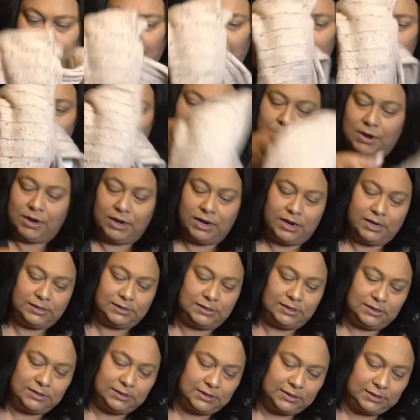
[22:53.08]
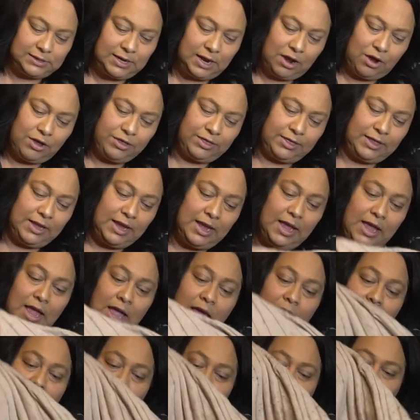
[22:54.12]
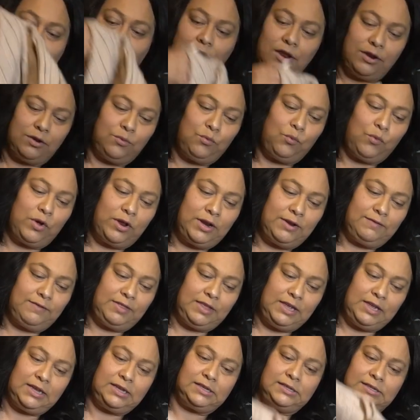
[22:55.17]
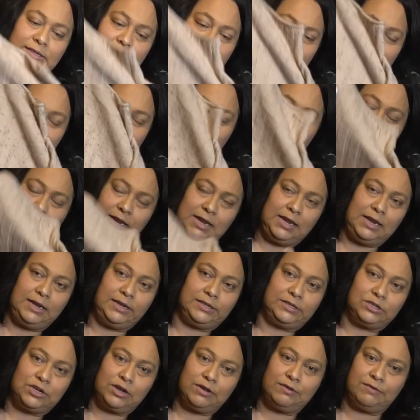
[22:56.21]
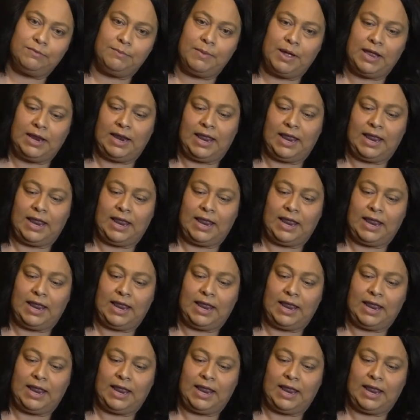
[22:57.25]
I recognize this because I got, I've gotten one of these in each of my